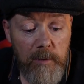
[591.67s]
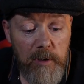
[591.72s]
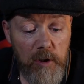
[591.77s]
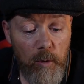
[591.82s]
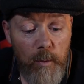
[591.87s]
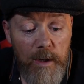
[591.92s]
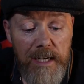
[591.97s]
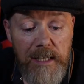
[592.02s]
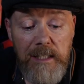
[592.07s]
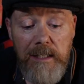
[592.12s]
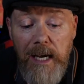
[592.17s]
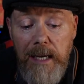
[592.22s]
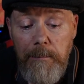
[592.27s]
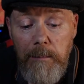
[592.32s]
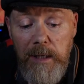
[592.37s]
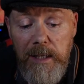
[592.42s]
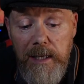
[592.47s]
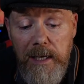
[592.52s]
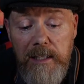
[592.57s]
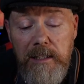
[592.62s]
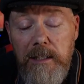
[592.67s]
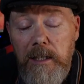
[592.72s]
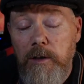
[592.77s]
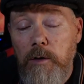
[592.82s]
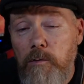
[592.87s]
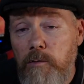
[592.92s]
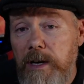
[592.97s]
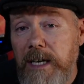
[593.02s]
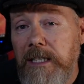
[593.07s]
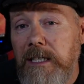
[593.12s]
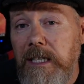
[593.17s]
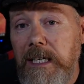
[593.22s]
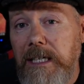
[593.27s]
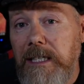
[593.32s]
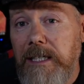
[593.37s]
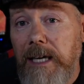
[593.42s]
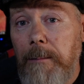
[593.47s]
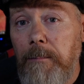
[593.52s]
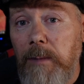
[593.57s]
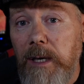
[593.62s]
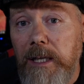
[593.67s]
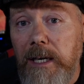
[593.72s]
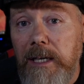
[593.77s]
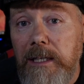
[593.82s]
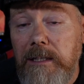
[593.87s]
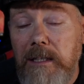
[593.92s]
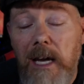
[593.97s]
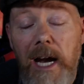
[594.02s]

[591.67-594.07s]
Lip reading: So he sent me this, and the reason he sent me this,